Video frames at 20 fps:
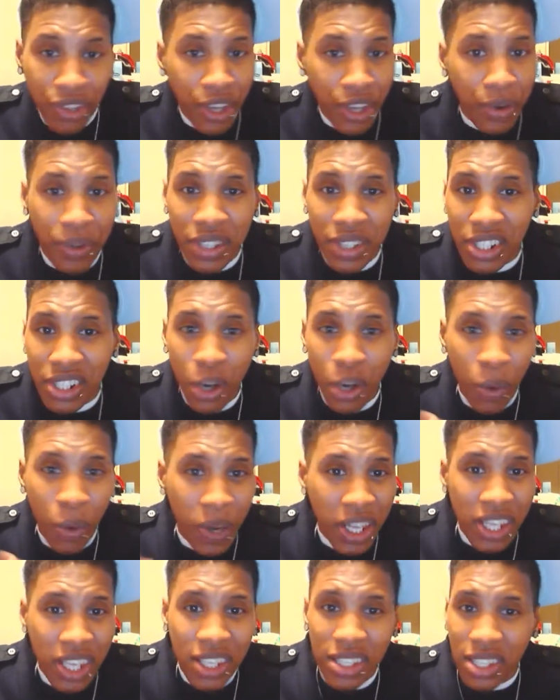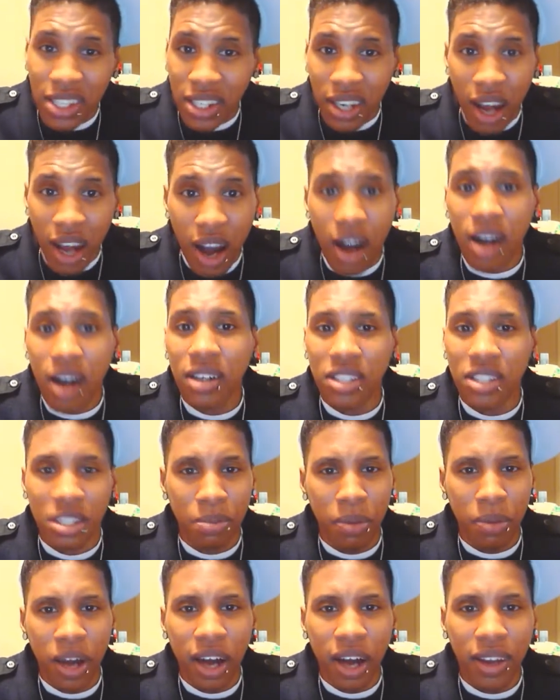there is no ins and
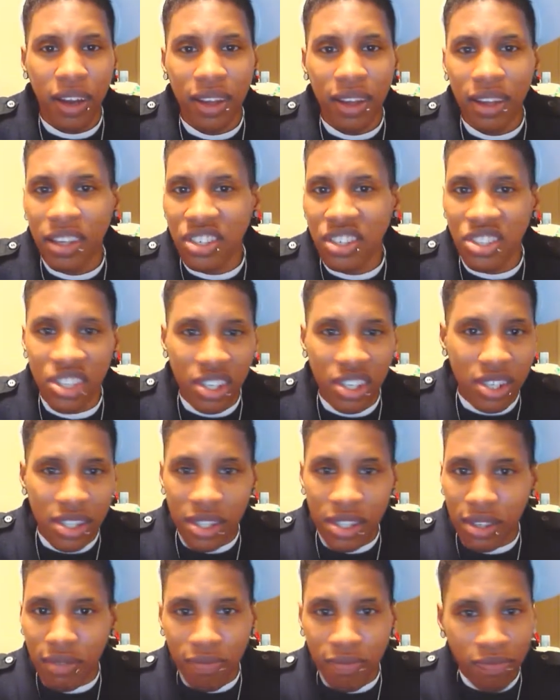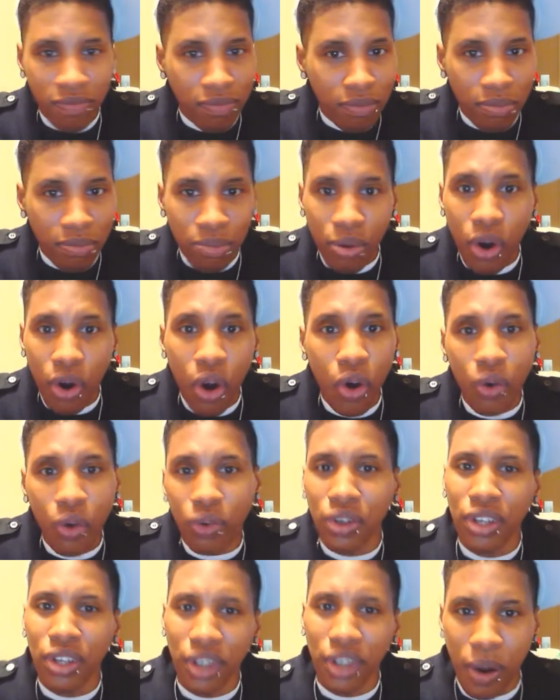odds about it. It's just
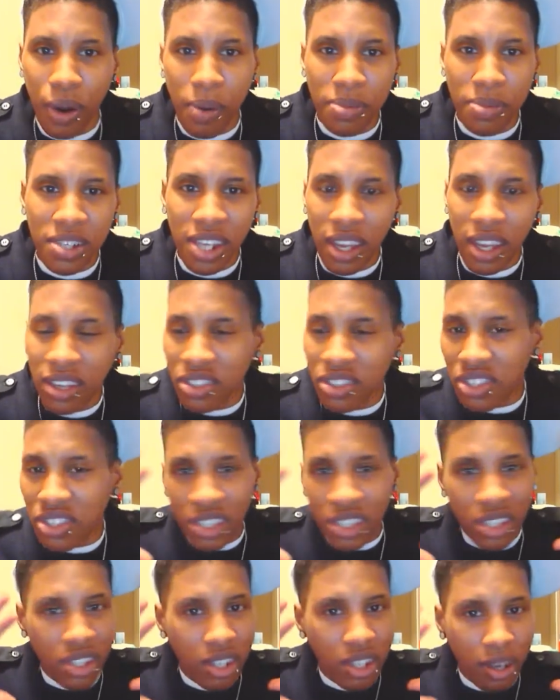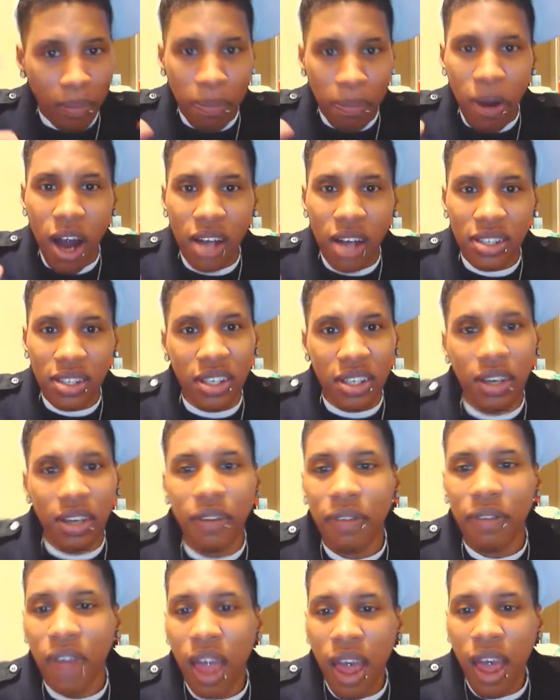pro, you know what I'm saying? Just
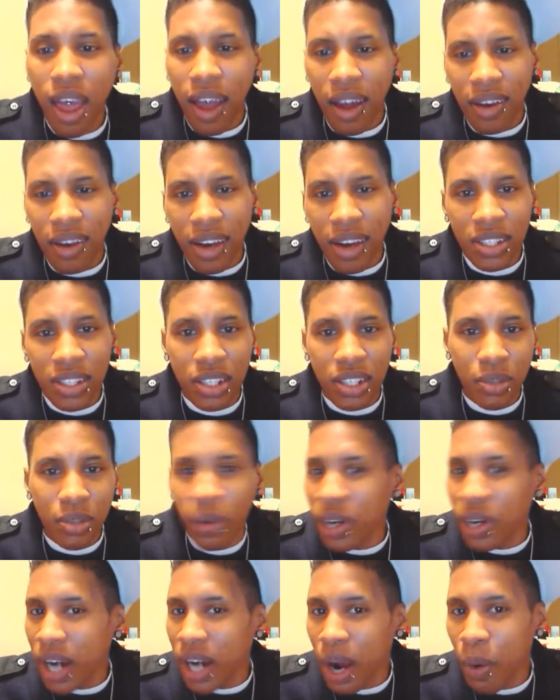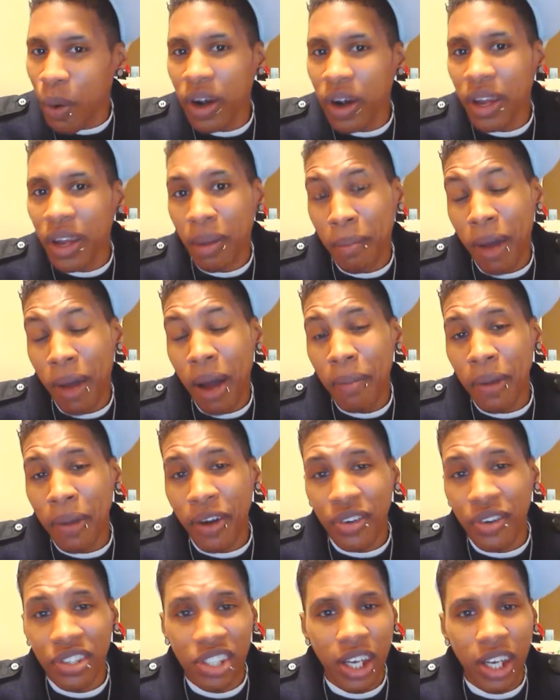positive. And that's what I want in my
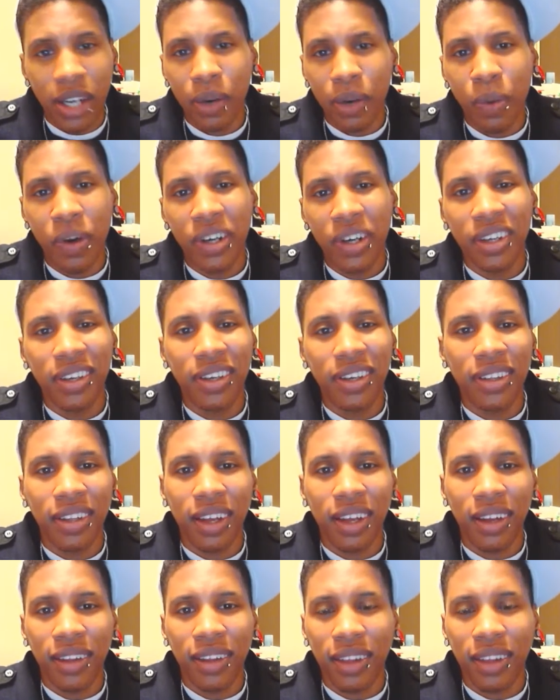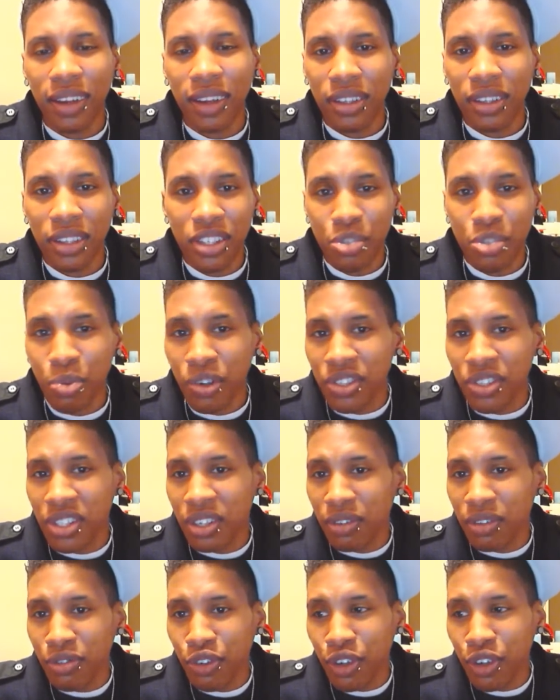marriage. I don't want anything like this
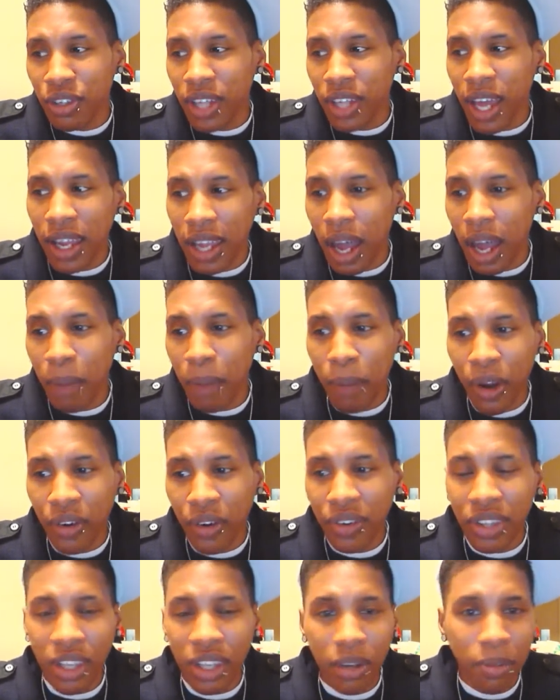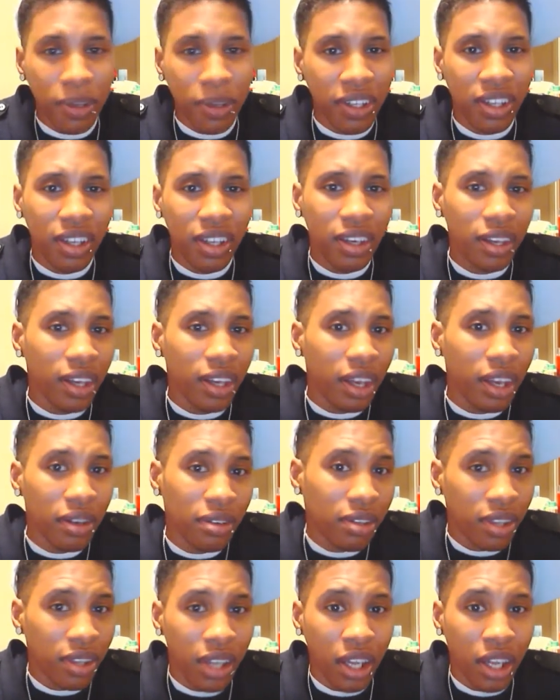person to feel like I married them and then
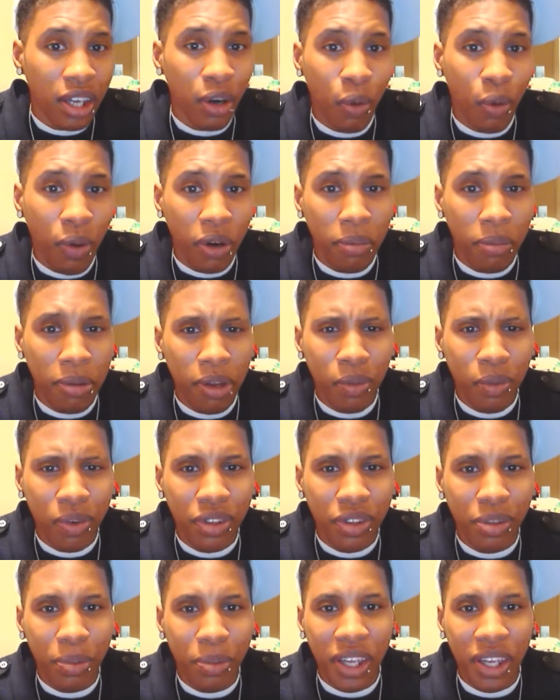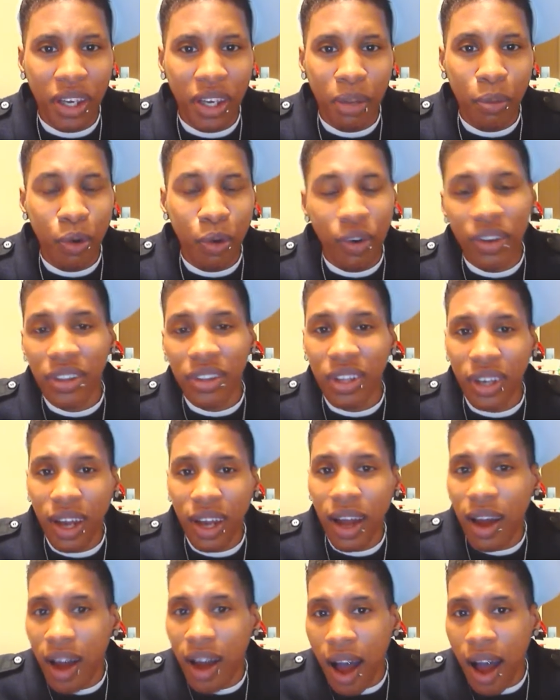they don't want to be with me anymore and then
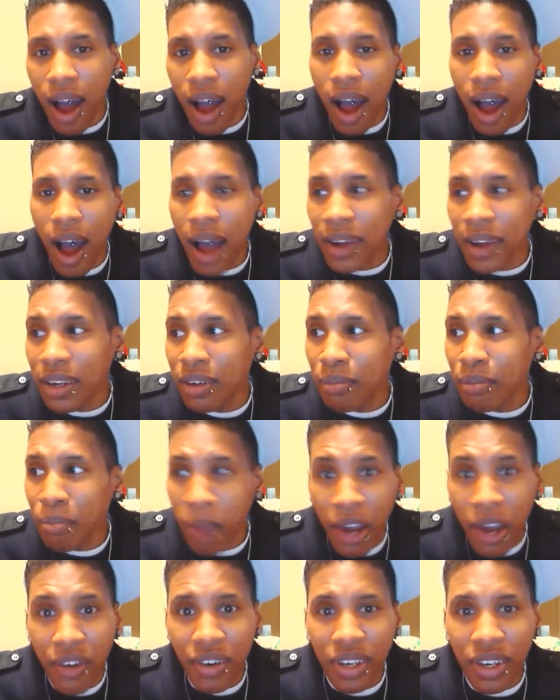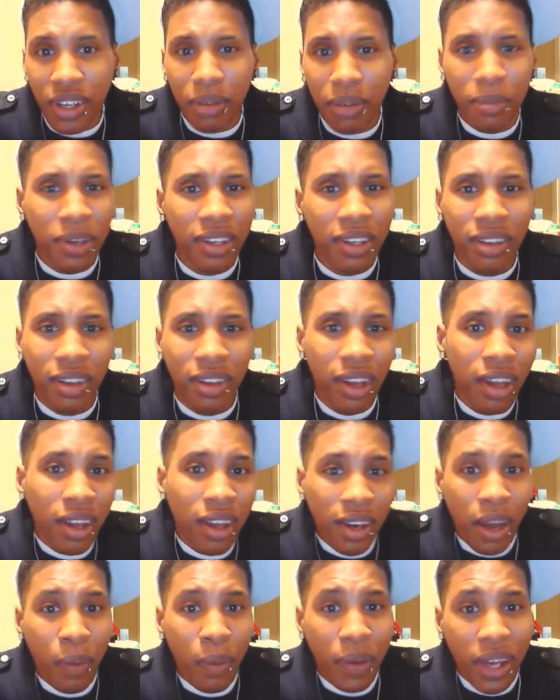I, I didn't marry them and
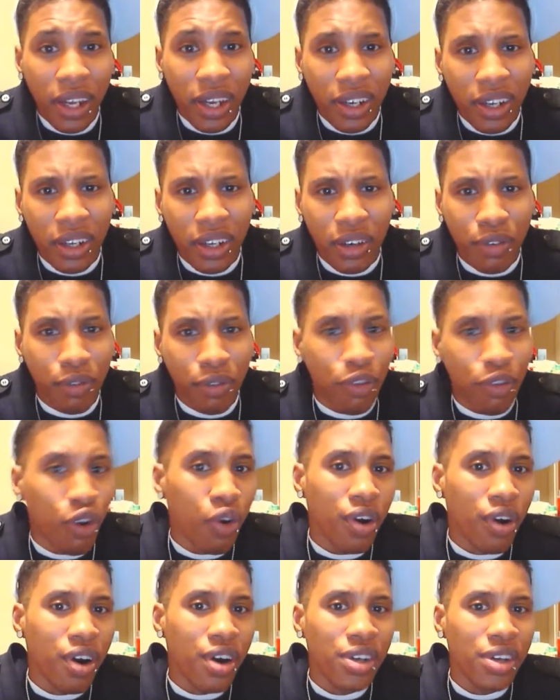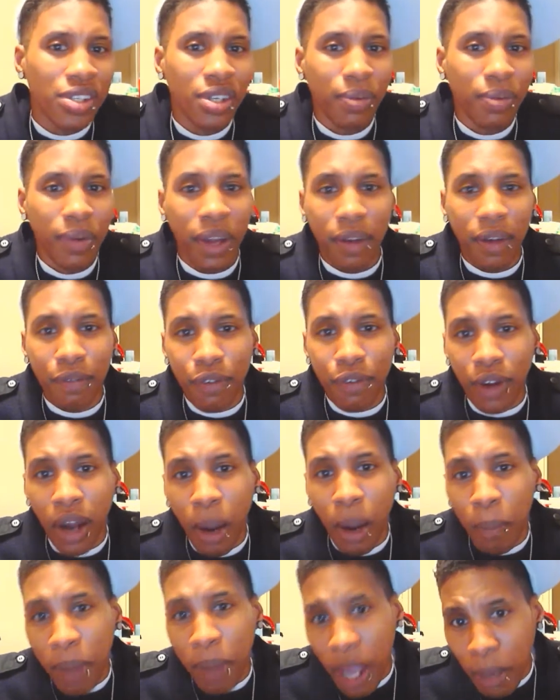now we gotta get a divorce, and we gotta figure
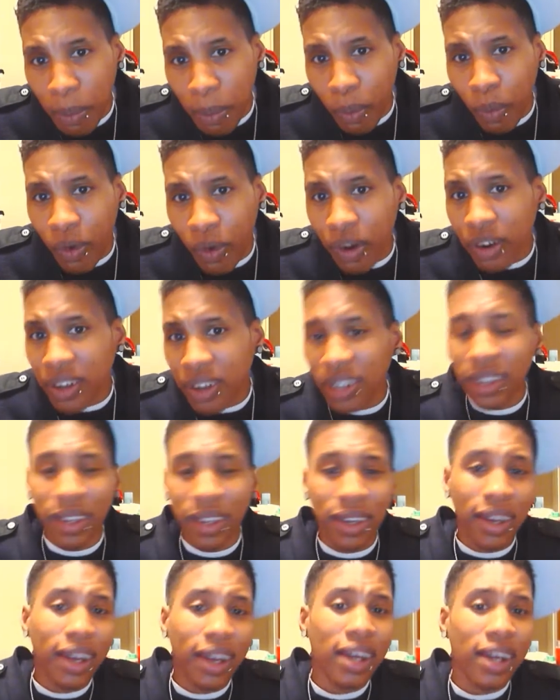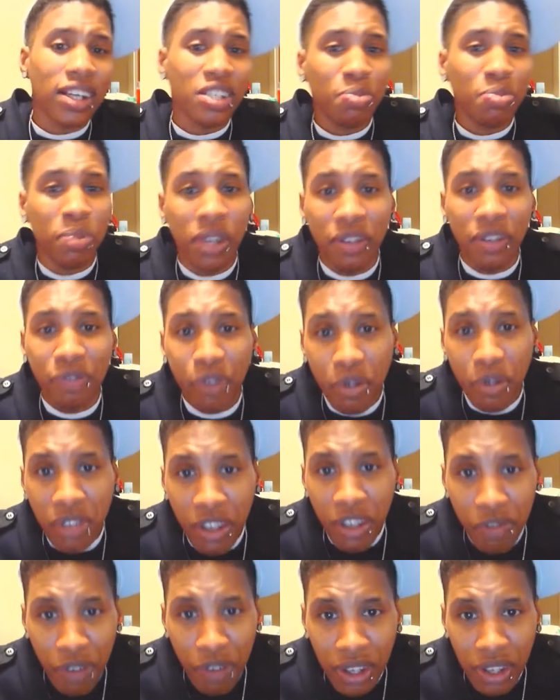out paperwork, and then I gotta split
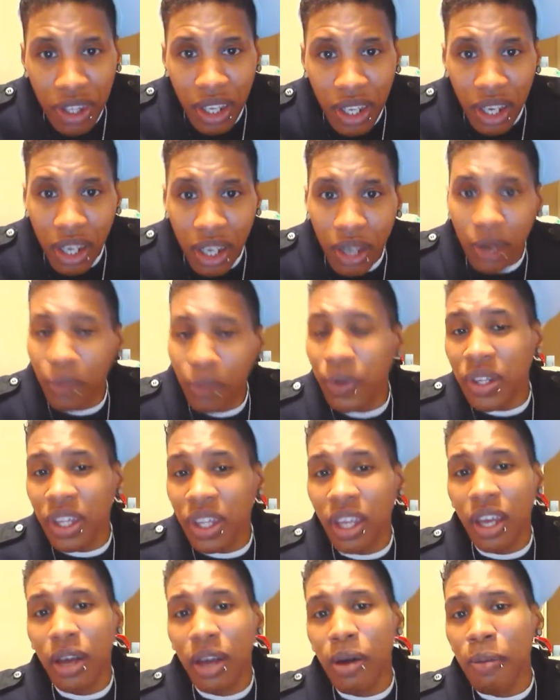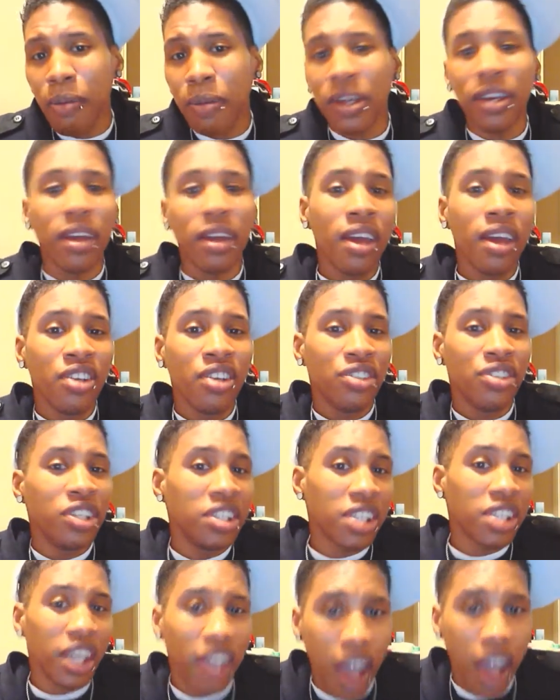50-50 with them, and she
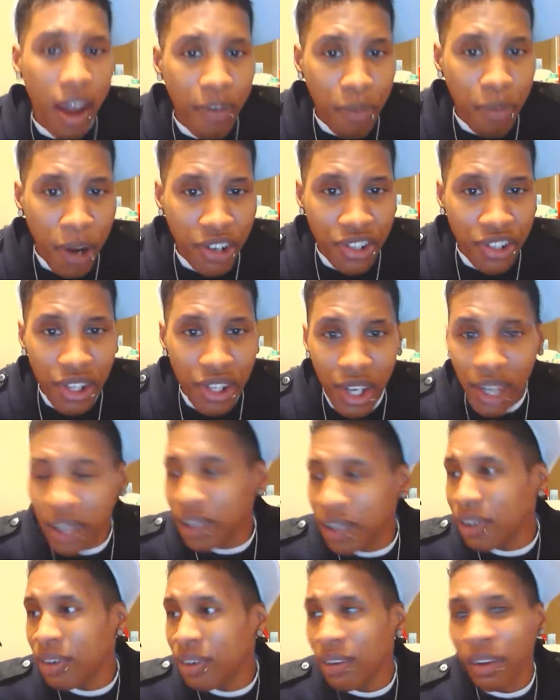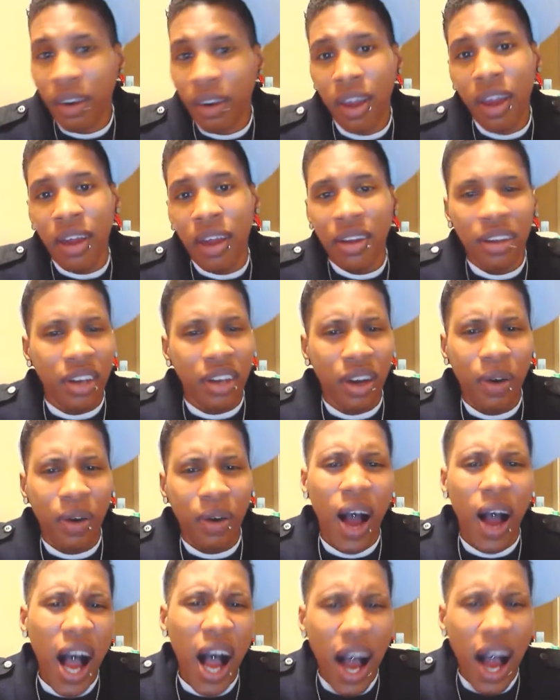take half my shit, and, you
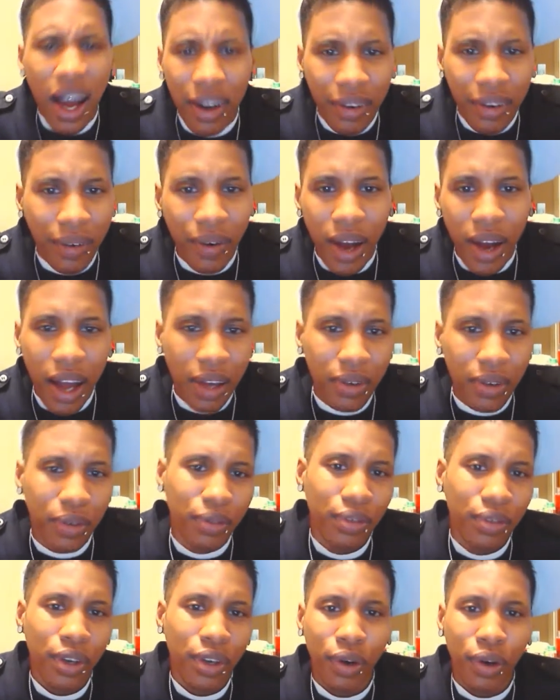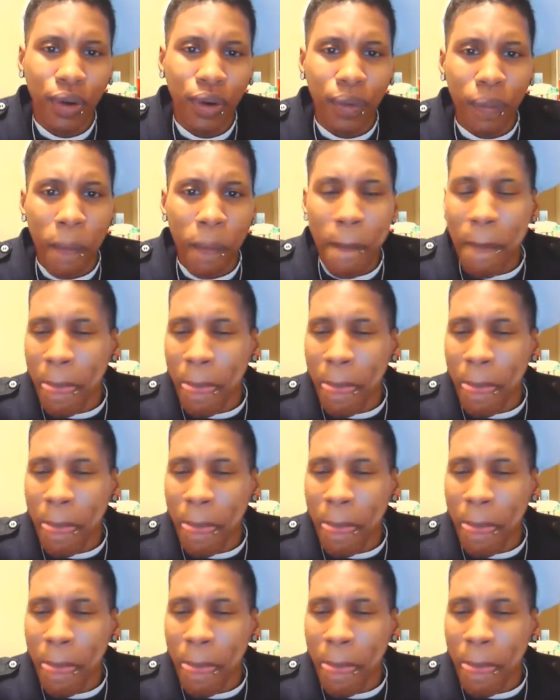know, I don't, I don't know.